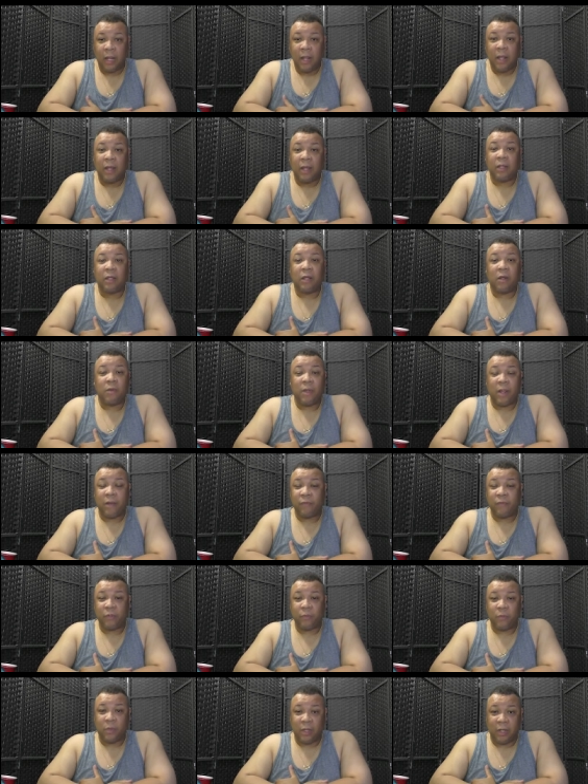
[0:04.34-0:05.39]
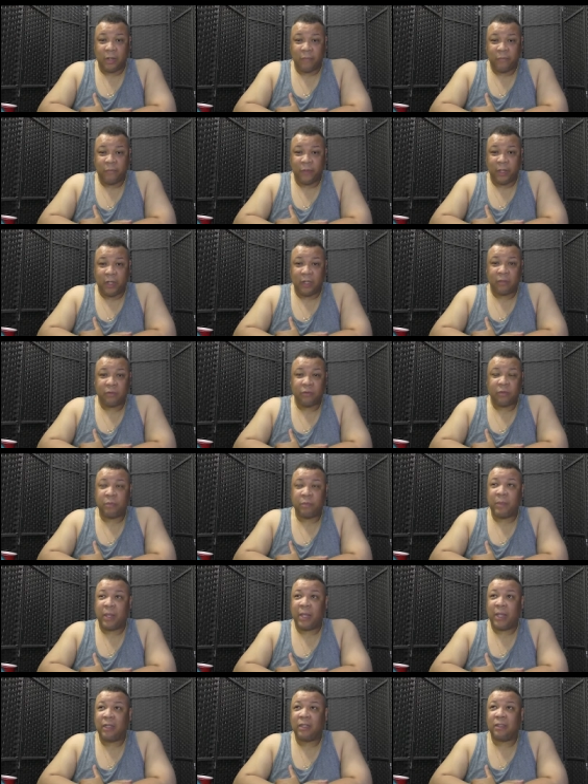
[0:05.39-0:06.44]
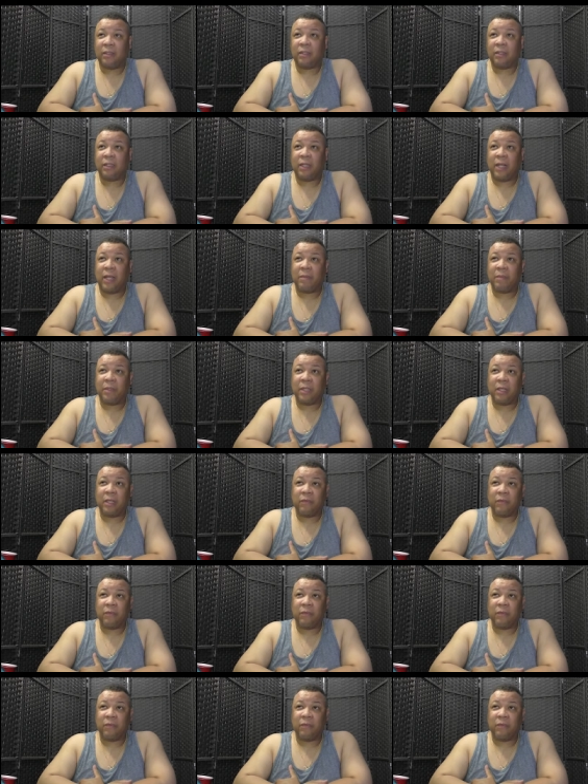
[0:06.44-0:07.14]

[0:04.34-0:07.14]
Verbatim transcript: Hello everyone, I'm Phoenix Tremayne and today I'm going to